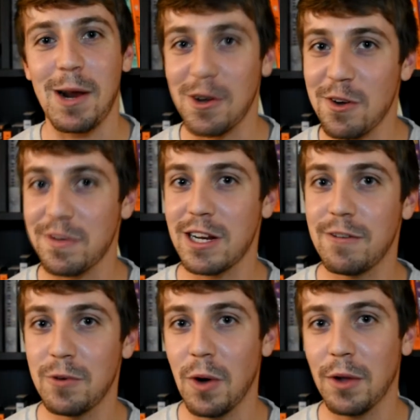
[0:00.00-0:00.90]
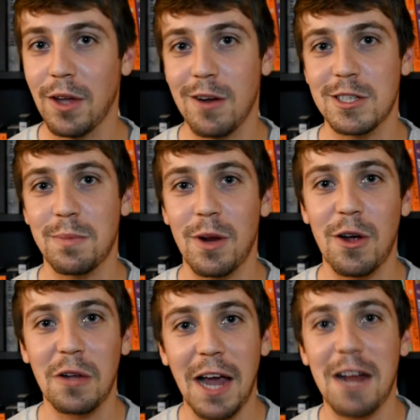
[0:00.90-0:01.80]
I don't know if any of you all noticed, but
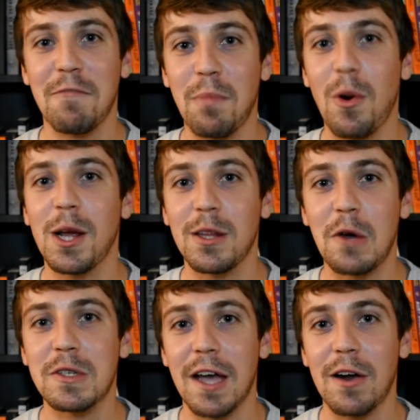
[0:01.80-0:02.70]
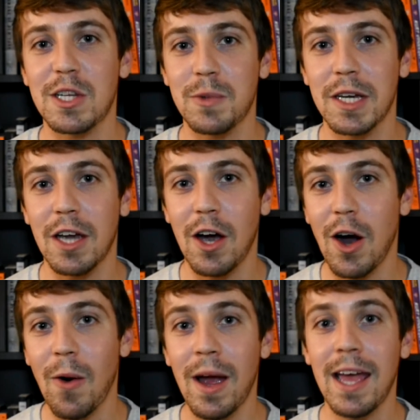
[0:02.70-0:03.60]
I'll kind of point those out as we
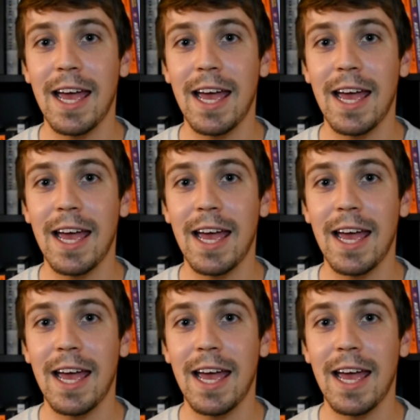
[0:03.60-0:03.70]
go.